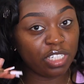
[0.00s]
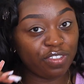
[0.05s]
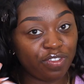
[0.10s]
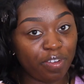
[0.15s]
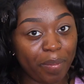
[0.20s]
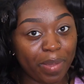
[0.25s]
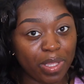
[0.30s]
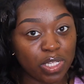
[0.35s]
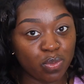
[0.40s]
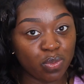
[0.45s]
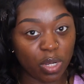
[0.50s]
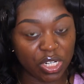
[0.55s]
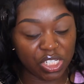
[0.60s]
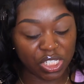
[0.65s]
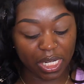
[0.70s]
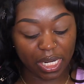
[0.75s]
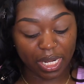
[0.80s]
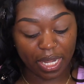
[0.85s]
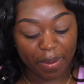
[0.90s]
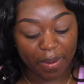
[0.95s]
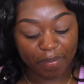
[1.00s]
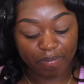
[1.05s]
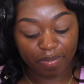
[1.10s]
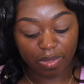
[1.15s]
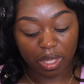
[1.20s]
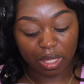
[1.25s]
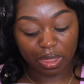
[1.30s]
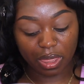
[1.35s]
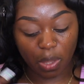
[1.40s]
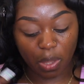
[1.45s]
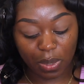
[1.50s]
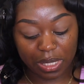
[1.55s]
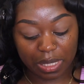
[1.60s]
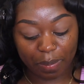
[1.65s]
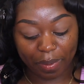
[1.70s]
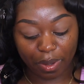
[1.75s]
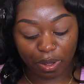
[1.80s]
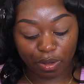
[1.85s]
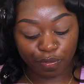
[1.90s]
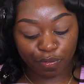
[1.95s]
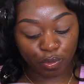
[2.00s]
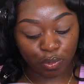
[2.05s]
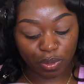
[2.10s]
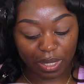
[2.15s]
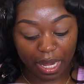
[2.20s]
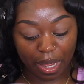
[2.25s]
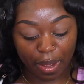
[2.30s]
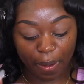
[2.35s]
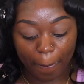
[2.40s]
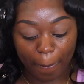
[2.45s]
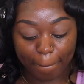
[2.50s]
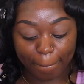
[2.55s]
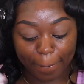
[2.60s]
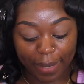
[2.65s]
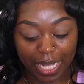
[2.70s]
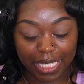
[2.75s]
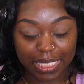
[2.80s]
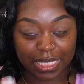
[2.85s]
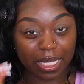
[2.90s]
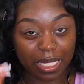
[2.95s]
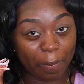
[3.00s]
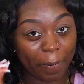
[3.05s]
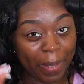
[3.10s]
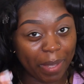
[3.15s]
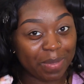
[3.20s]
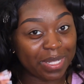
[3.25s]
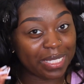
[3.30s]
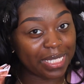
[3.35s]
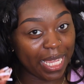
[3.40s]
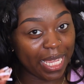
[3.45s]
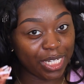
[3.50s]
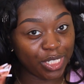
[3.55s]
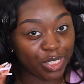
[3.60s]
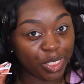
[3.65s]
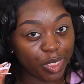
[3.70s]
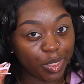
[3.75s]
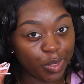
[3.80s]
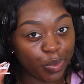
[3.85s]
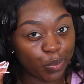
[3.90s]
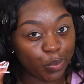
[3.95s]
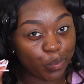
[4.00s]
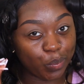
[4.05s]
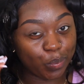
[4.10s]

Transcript: Just from me swatching it, there was a bit of fallout, but the pigmentation,